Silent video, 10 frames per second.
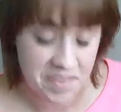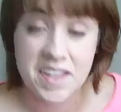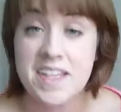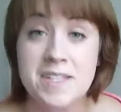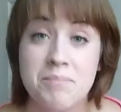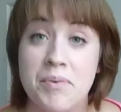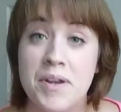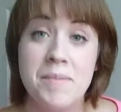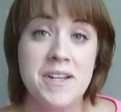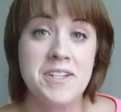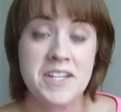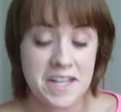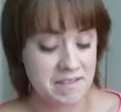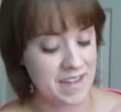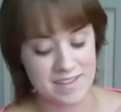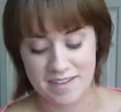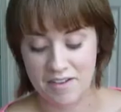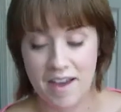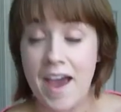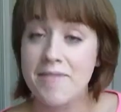think that's pretty much it. That's
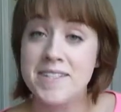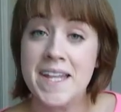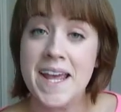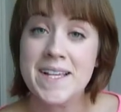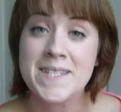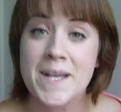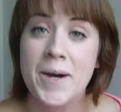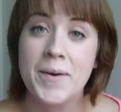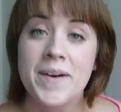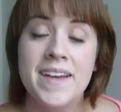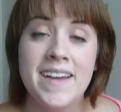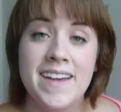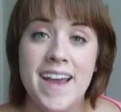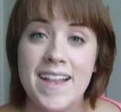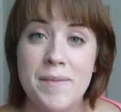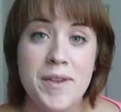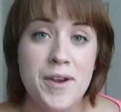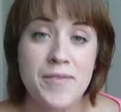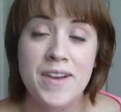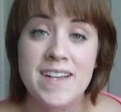all I have today. So yeah, let me
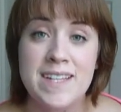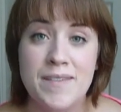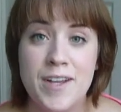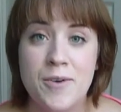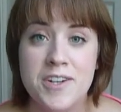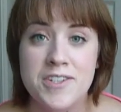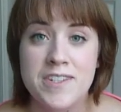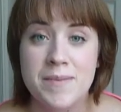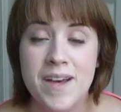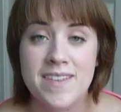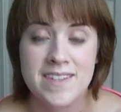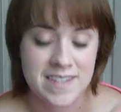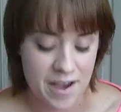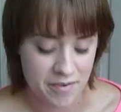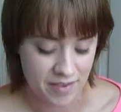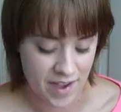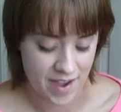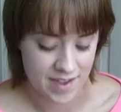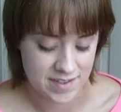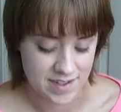know if you guys have any questions about the stuff,
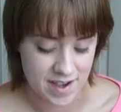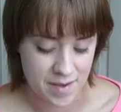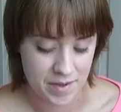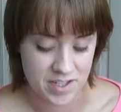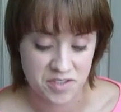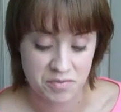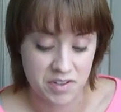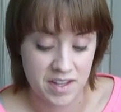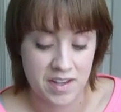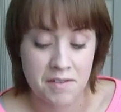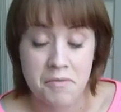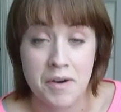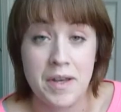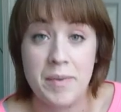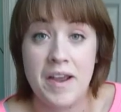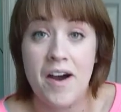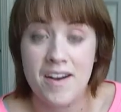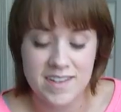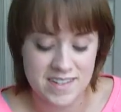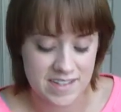and I just really wanted to be
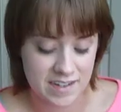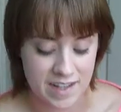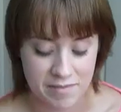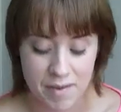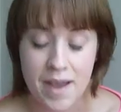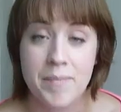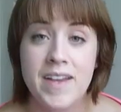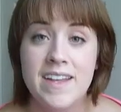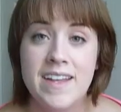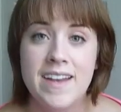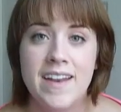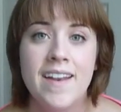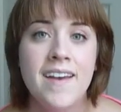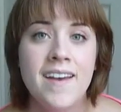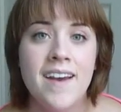honest and give my opinion, and